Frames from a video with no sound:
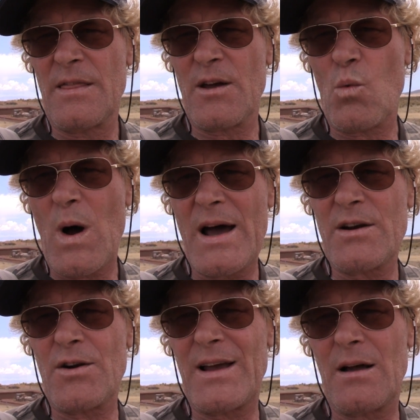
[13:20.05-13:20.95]
They're
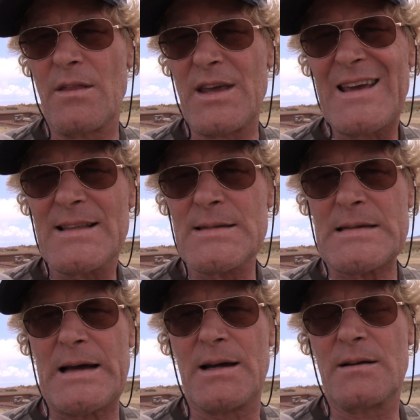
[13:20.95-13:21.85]
wider on the
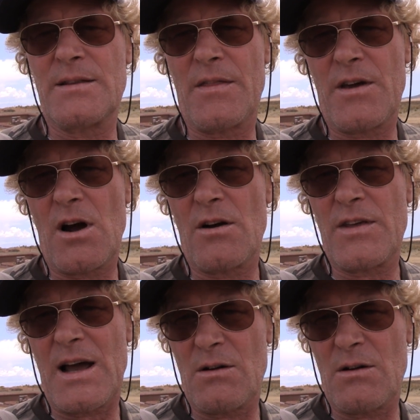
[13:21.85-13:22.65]
inside than they are the